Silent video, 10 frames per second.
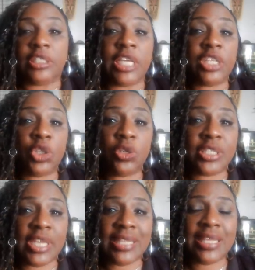Did you
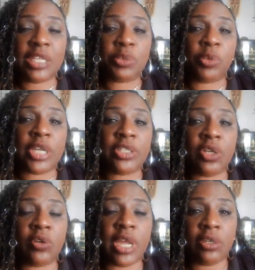see the expression
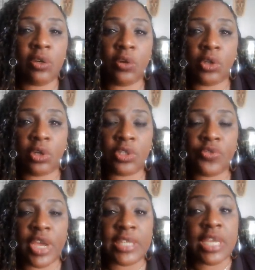on that little girl's face?